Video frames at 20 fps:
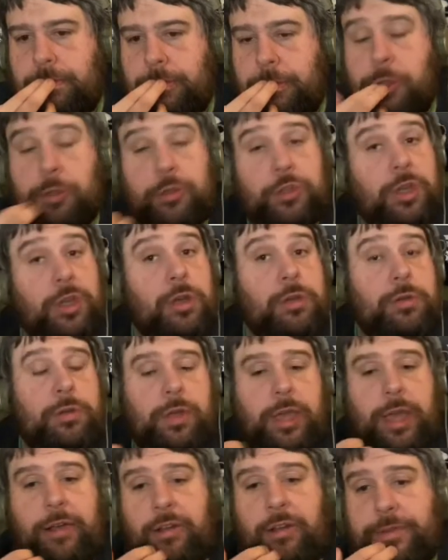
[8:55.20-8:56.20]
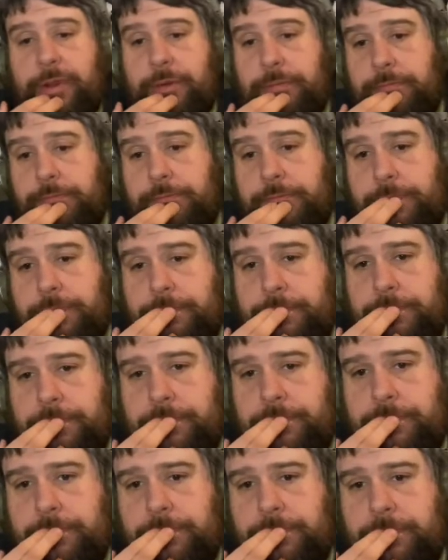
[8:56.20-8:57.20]
Good song, Caravan.
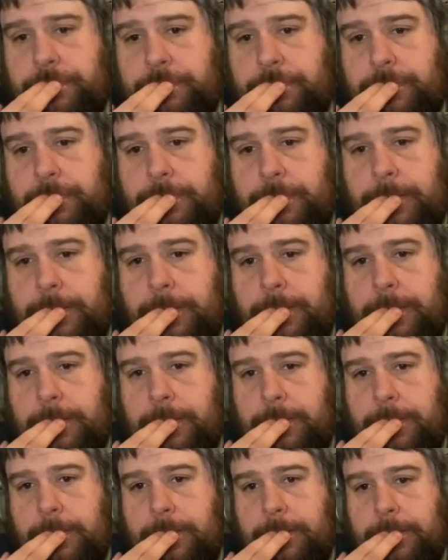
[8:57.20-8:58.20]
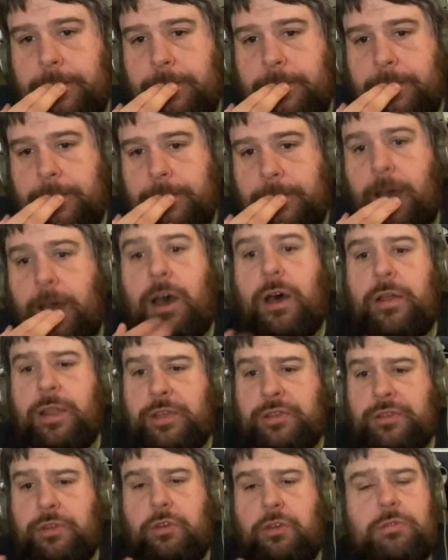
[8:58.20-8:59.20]
Moving up 4 at 35. Can you oh,
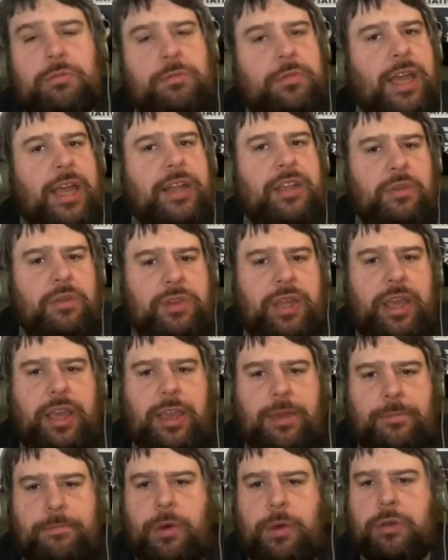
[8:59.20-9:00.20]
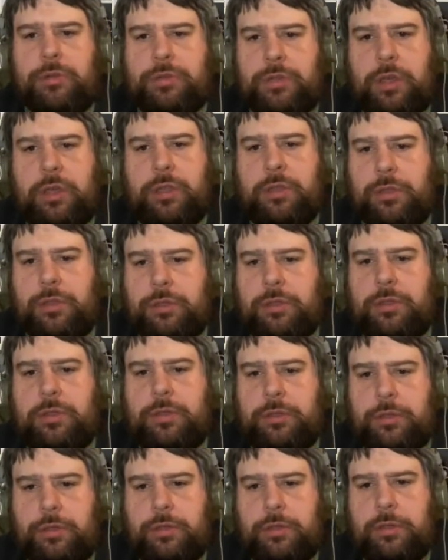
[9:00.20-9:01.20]
that's good. Can you turtles. dig it? Mock Turtles.
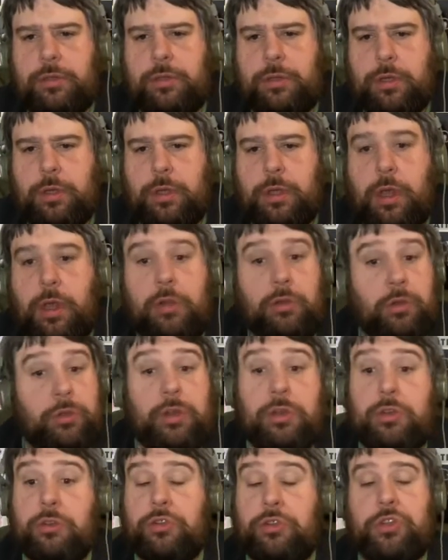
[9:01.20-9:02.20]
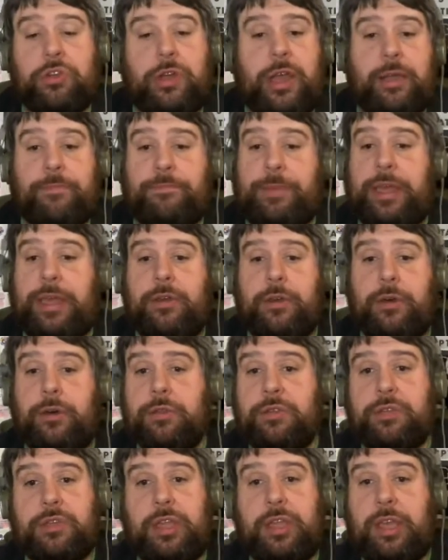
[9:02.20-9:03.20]
Another good track. Been caught
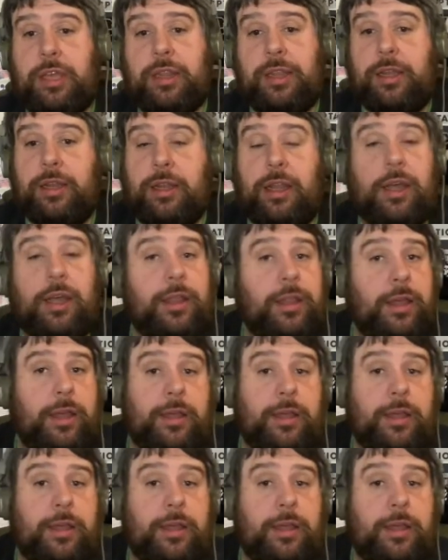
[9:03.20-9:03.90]
stealing. I like